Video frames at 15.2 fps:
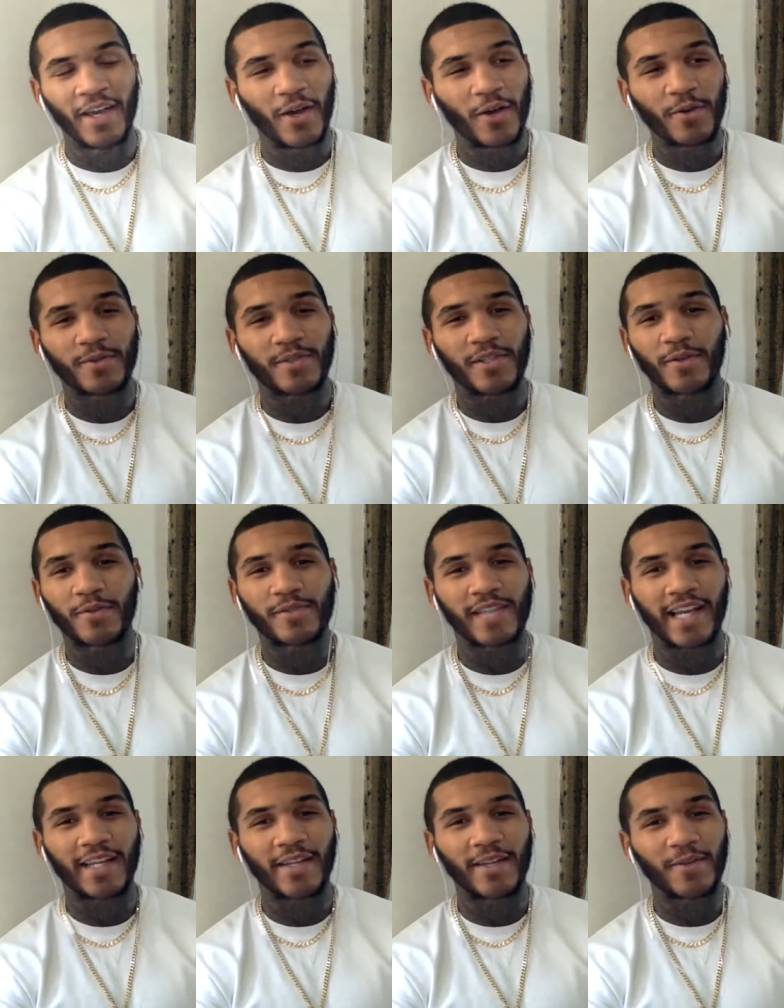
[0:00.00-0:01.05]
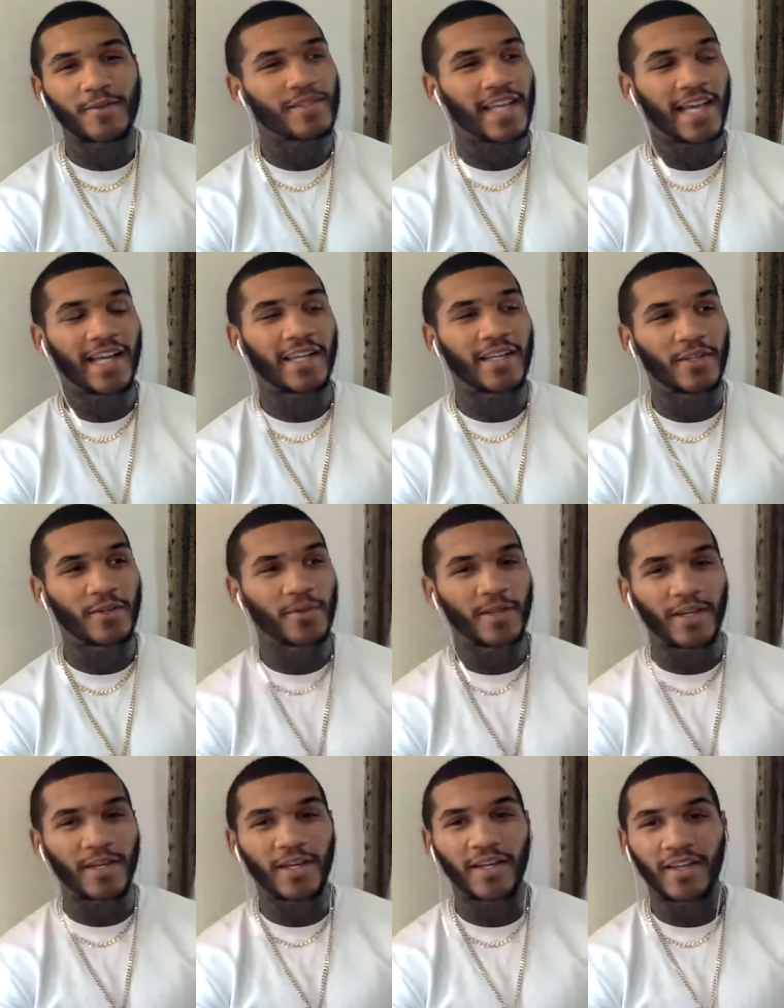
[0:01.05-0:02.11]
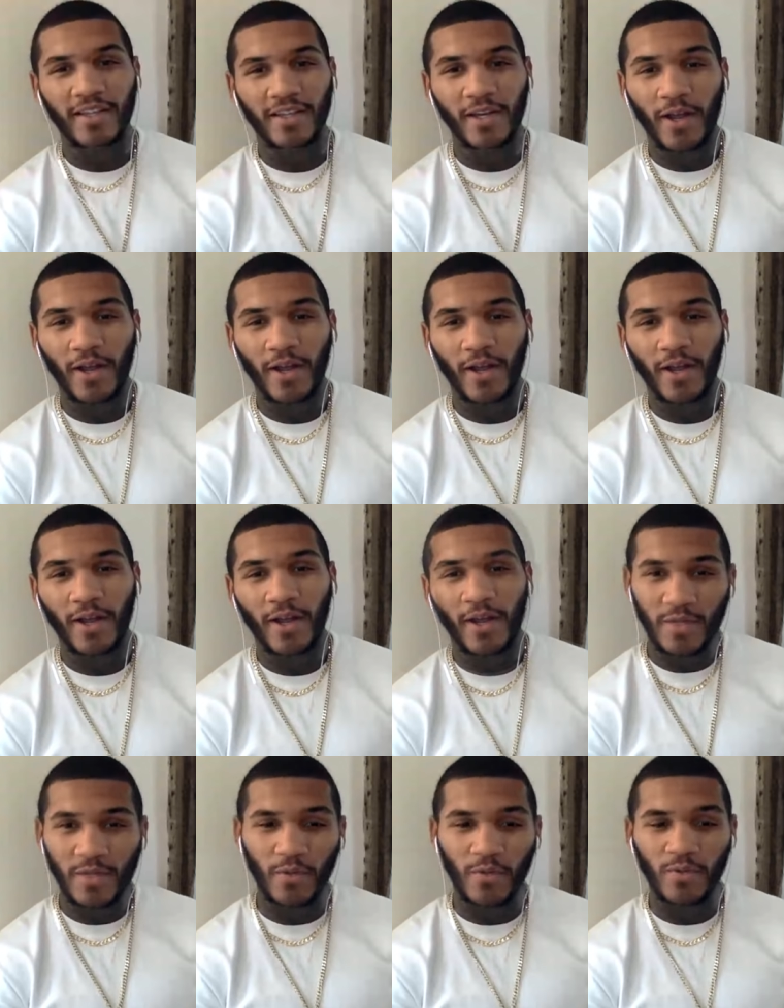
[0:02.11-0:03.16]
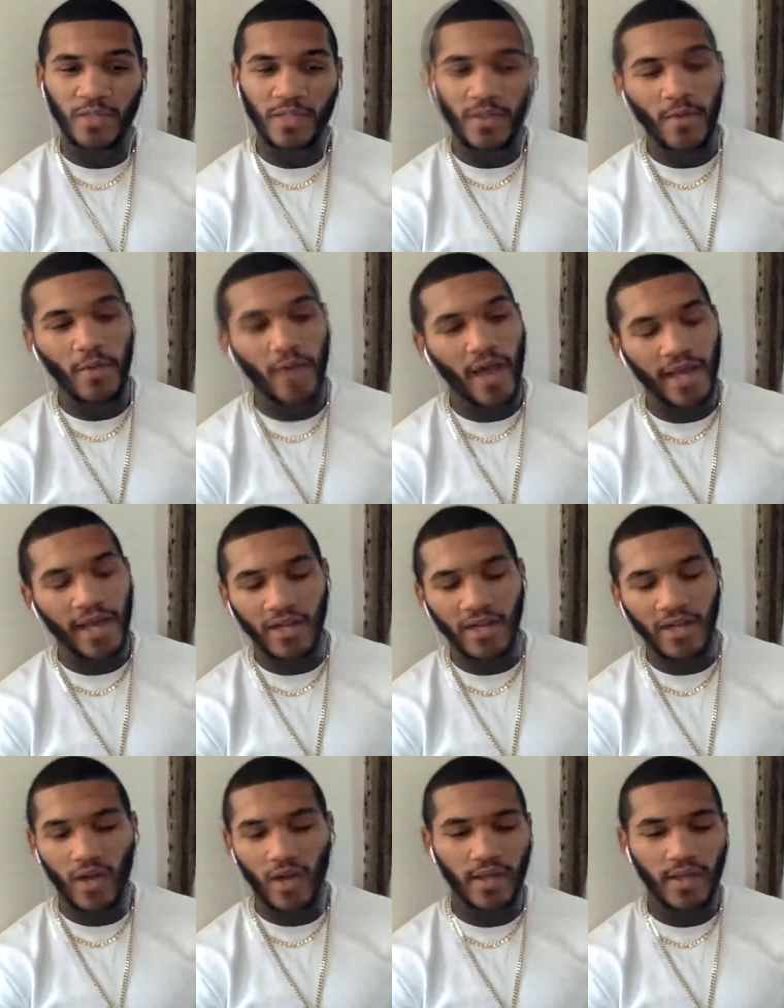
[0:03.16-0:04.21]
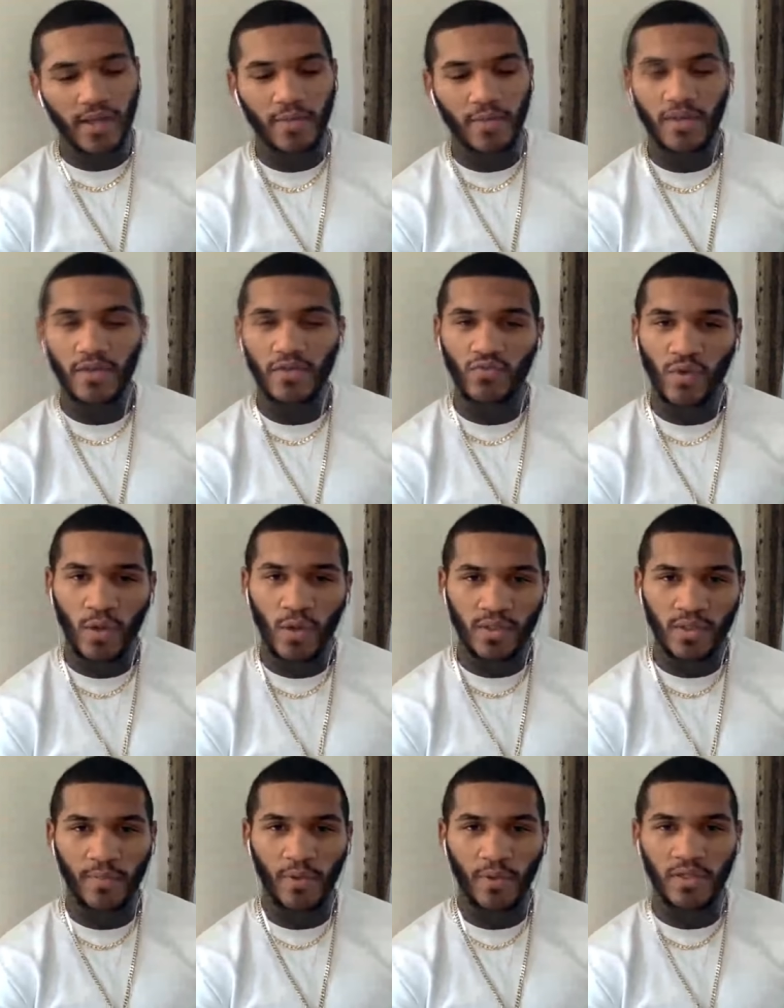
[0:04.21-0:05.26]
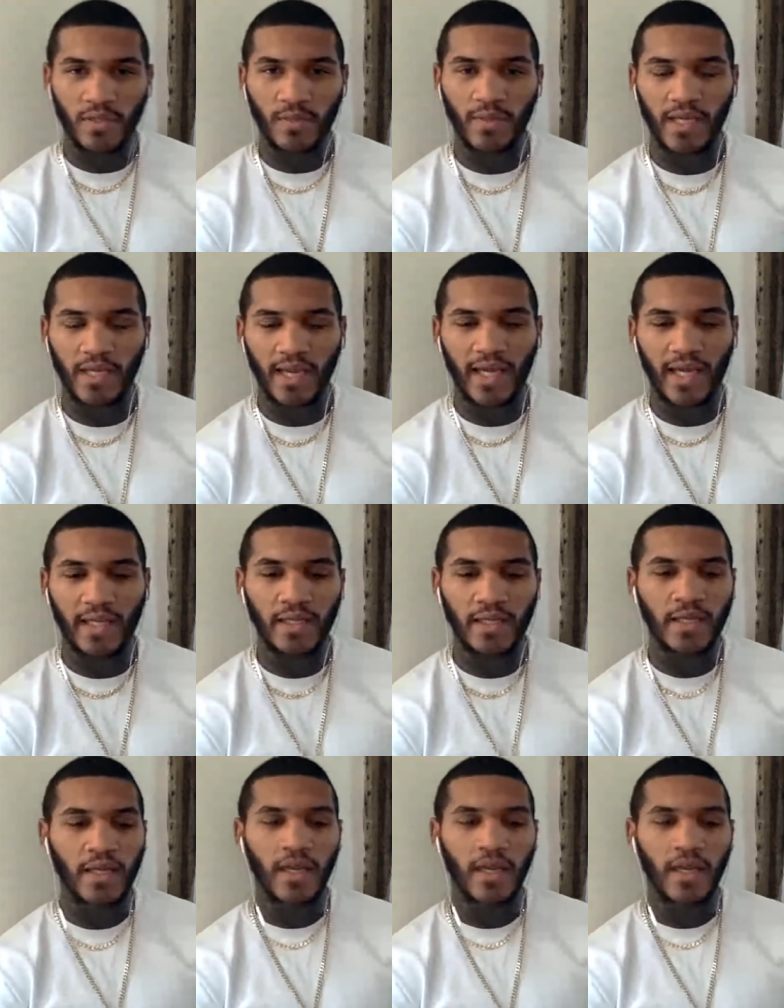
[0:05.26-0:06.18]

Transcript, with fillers: who's, who's, telling who's telling you that you know that's possible? So in my head, I try and keep it as real as I possibly can.